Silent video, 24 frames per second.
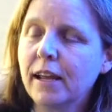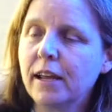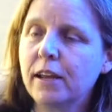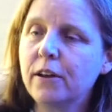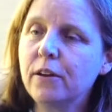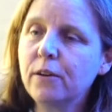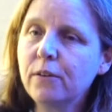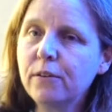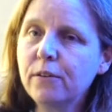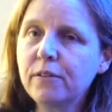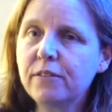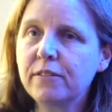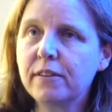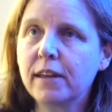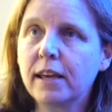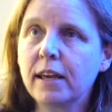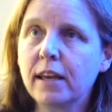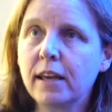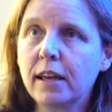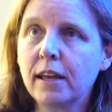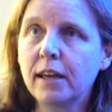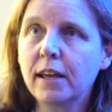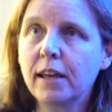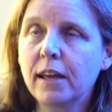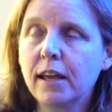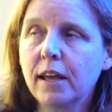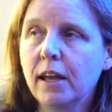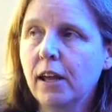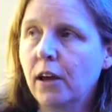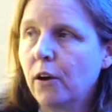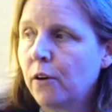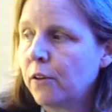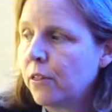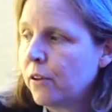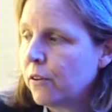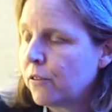You don't say,
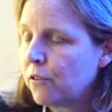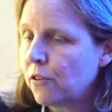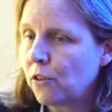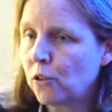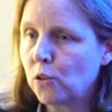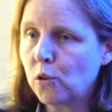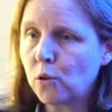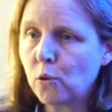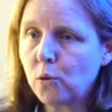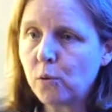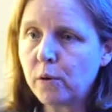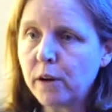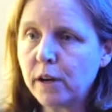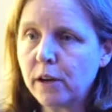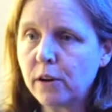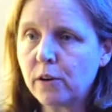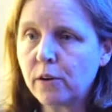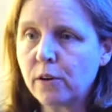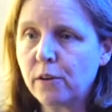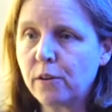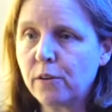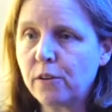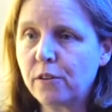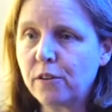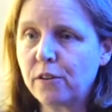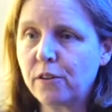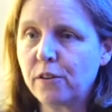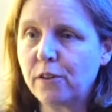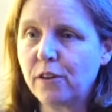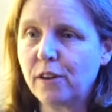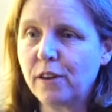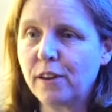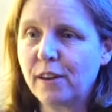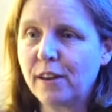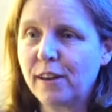oh, there's lawyers,